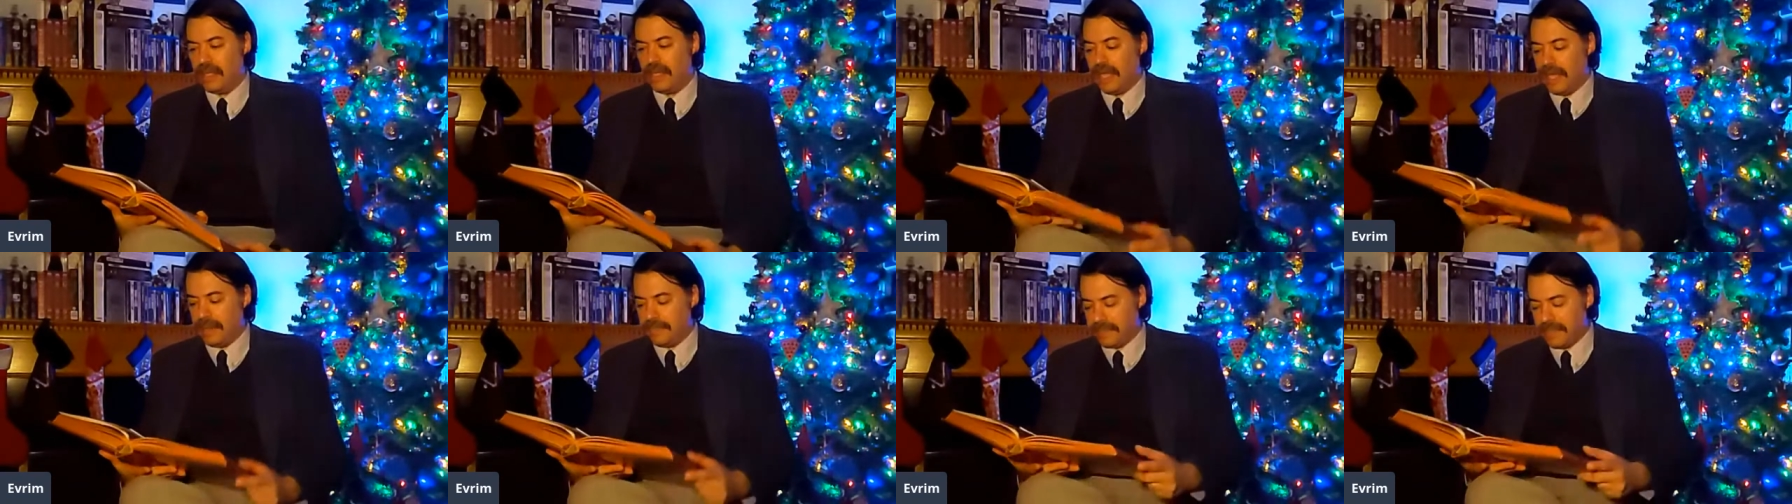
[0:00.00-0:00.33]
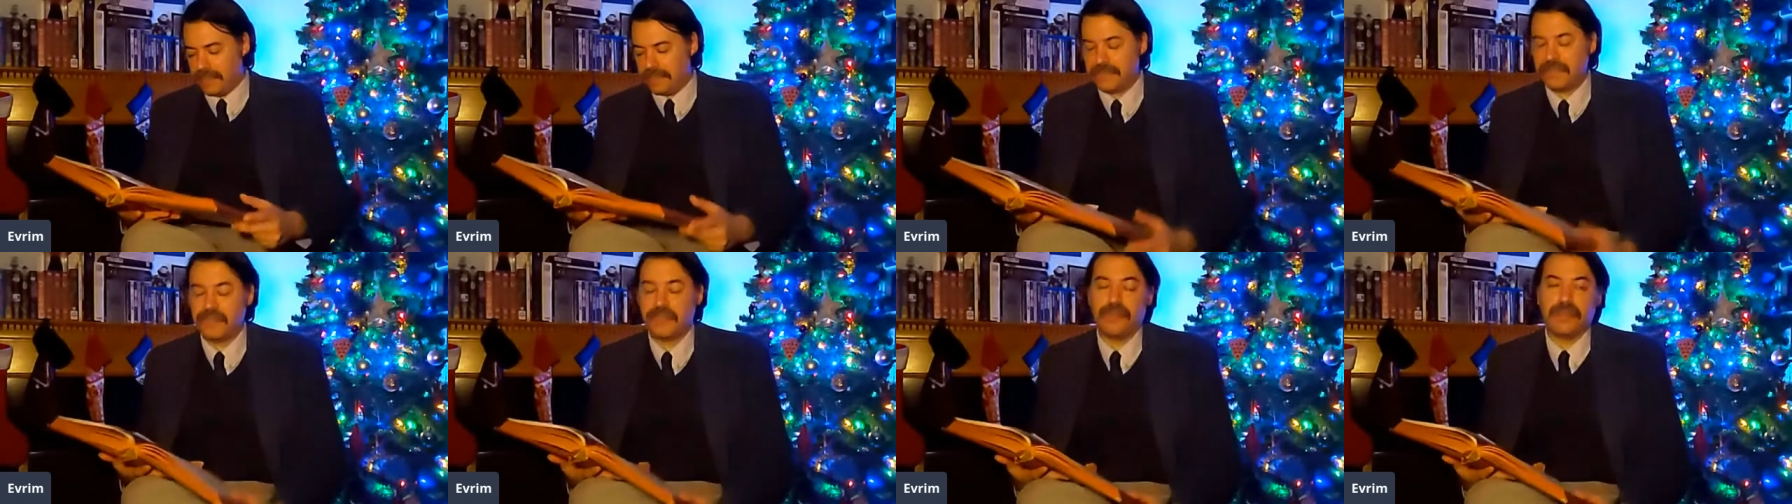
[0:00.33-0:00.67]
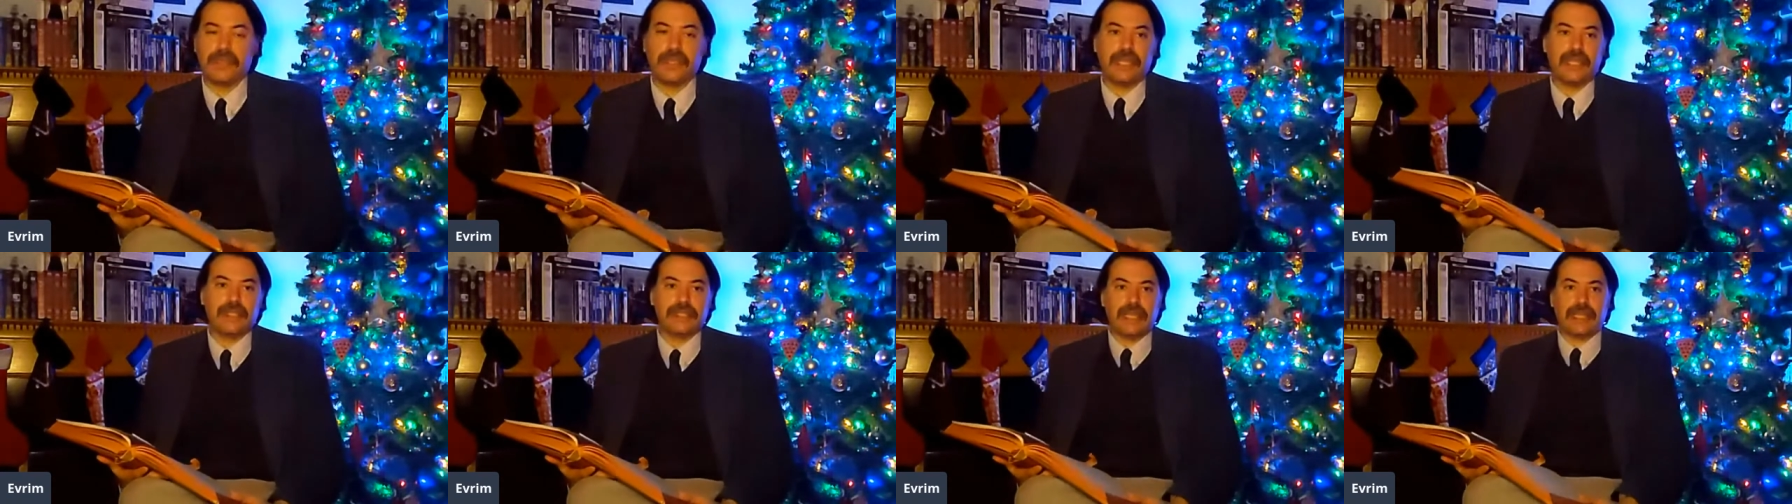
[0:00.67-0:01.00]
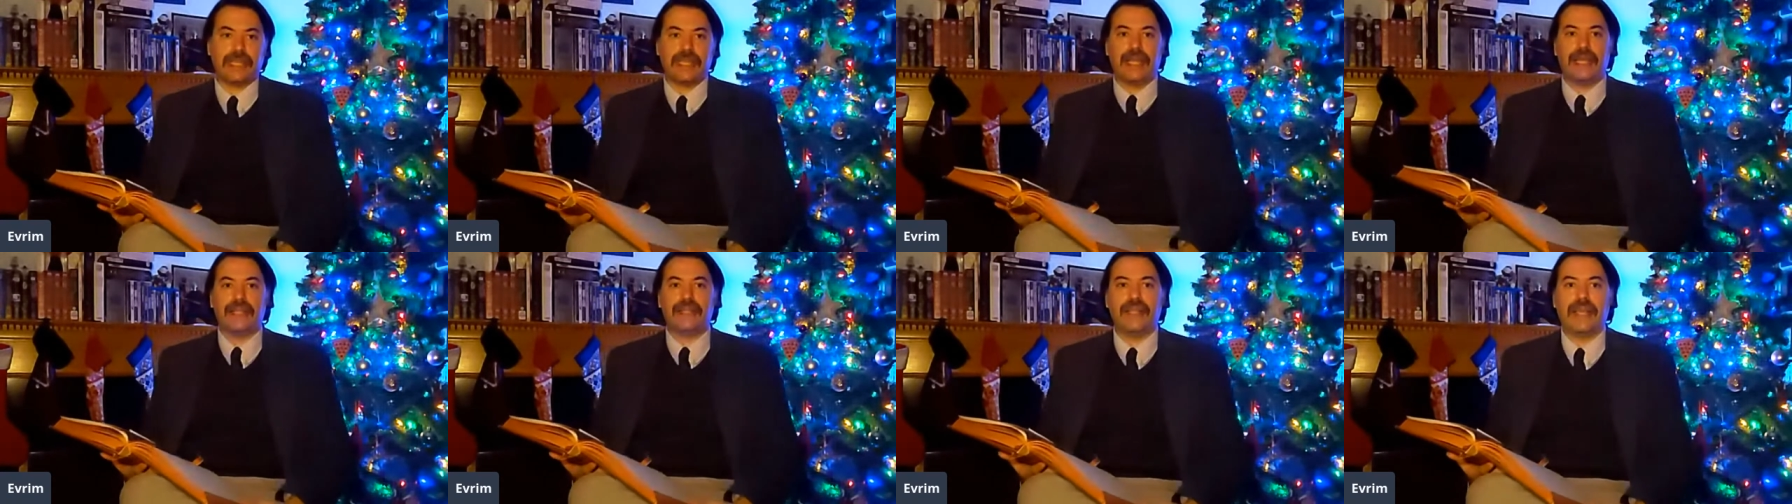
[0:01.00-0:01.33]
I'm sorry guys, I
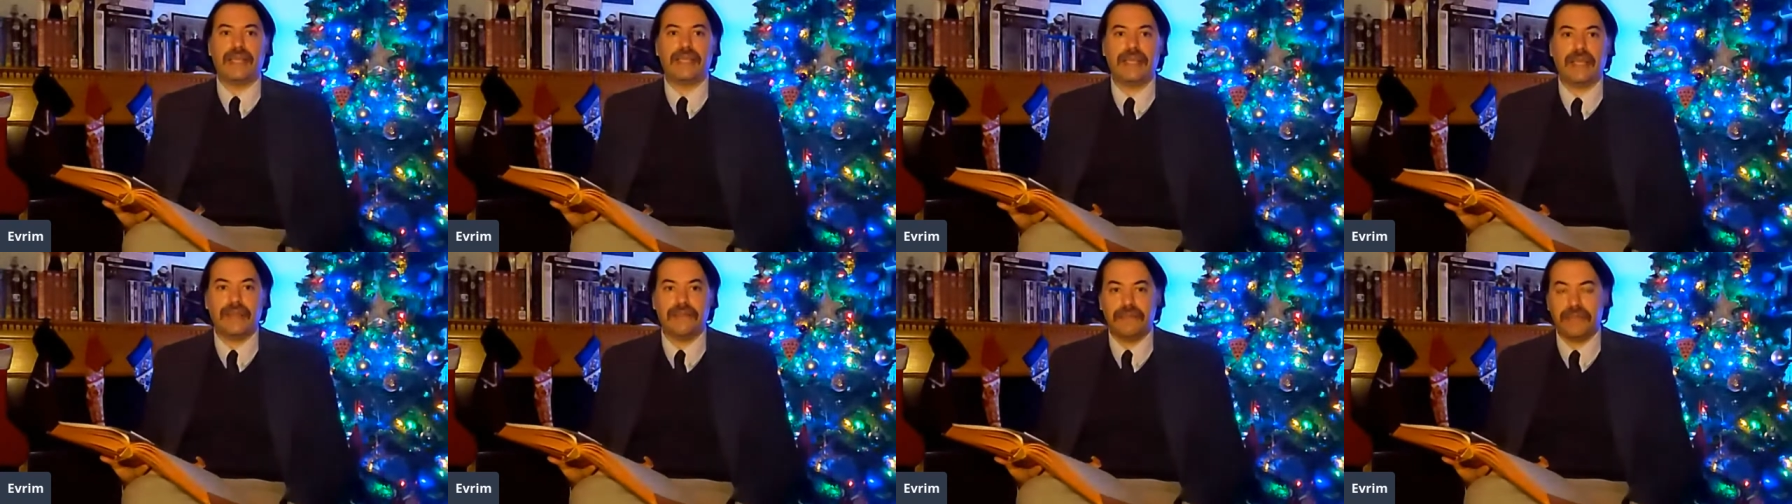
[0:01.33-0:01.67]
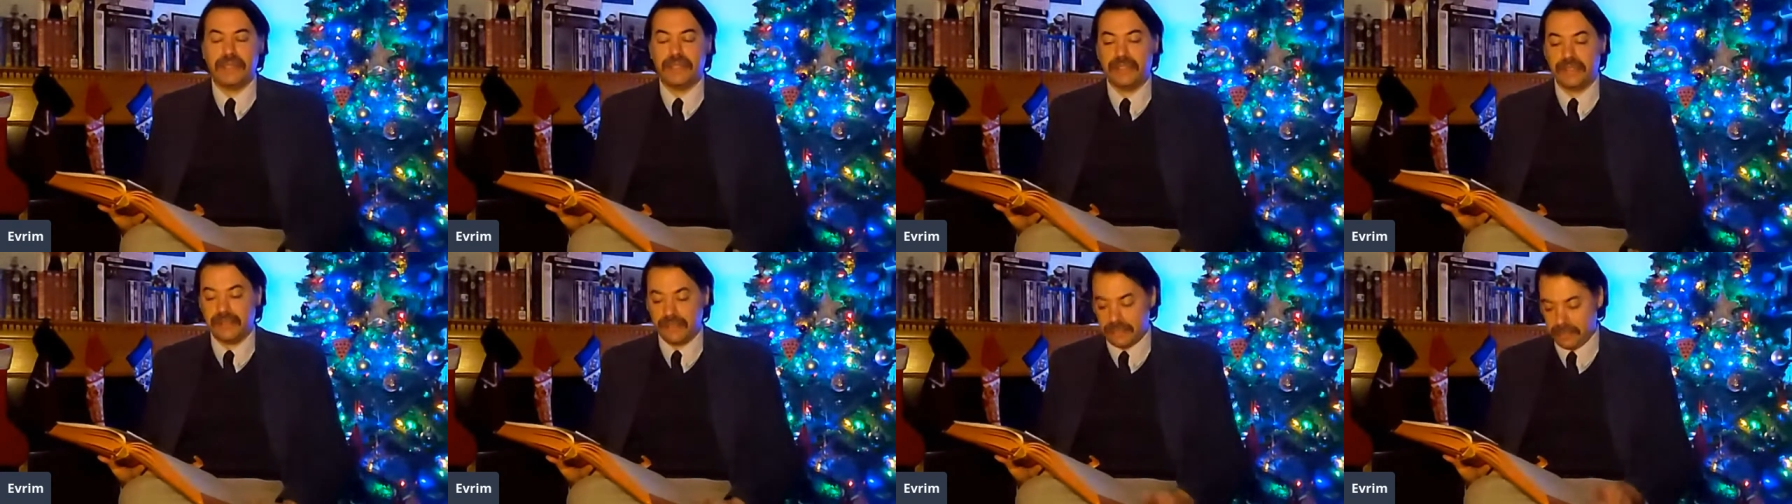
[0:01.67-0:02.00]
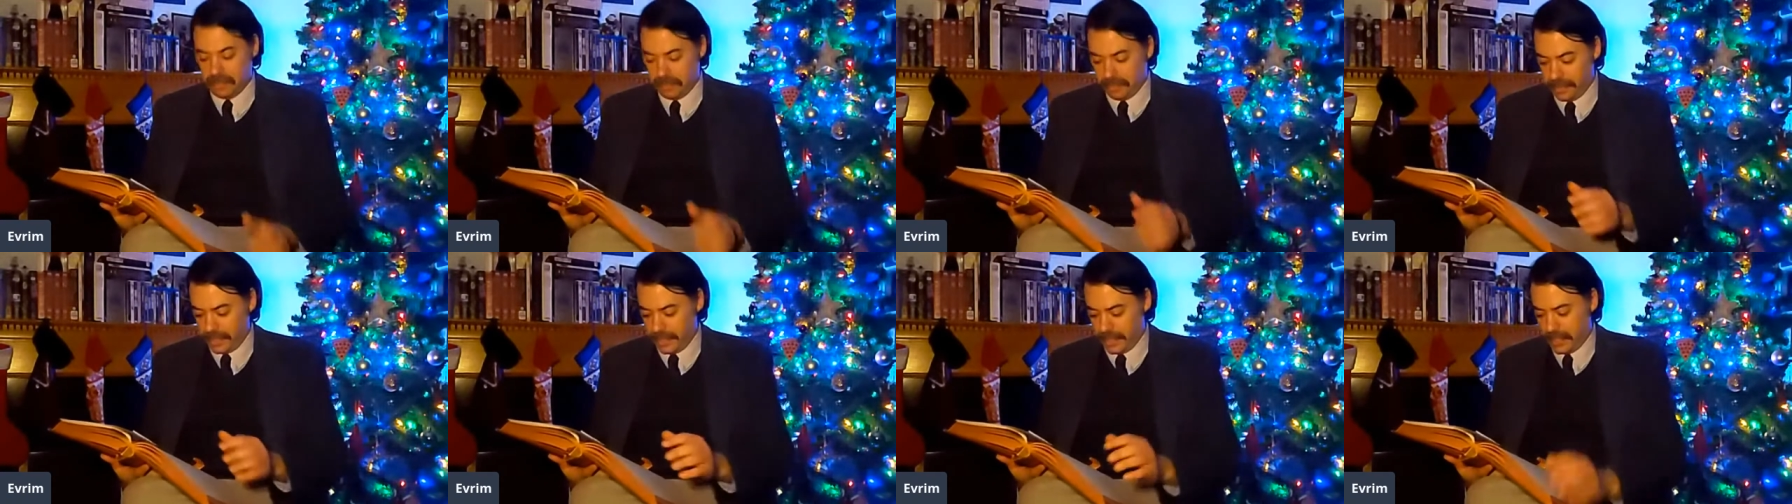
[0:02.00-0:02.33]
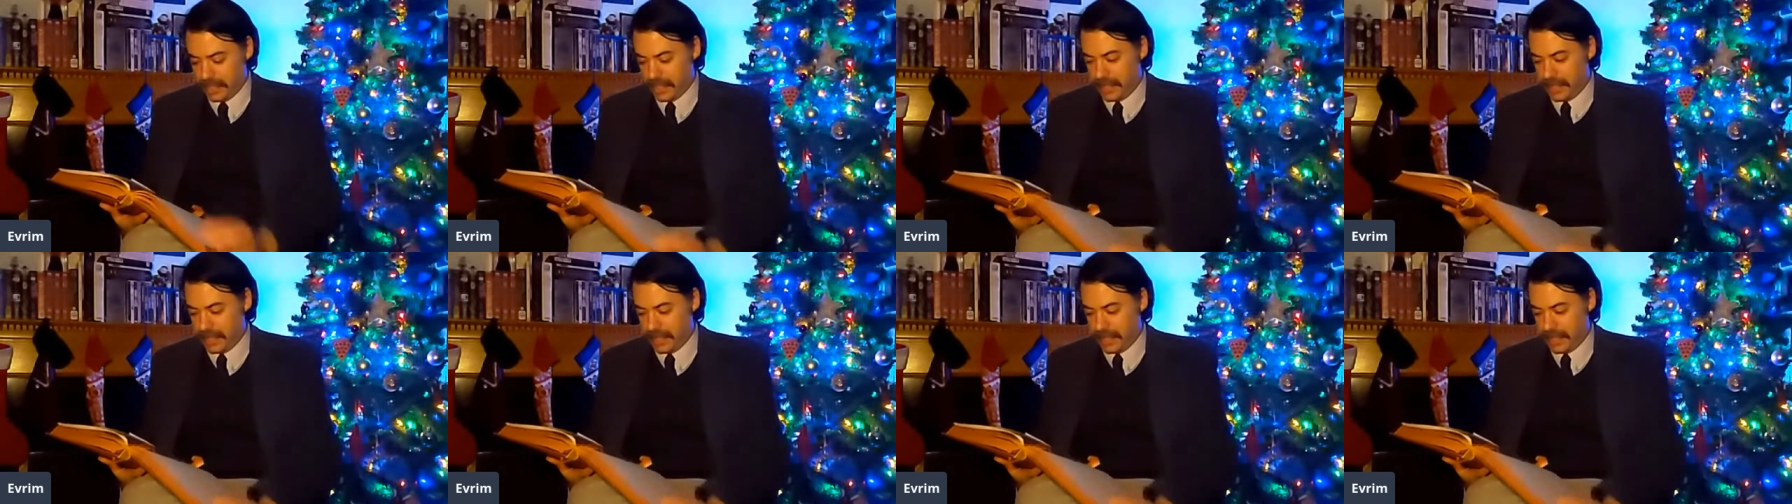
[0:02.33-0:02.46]
can't read this story.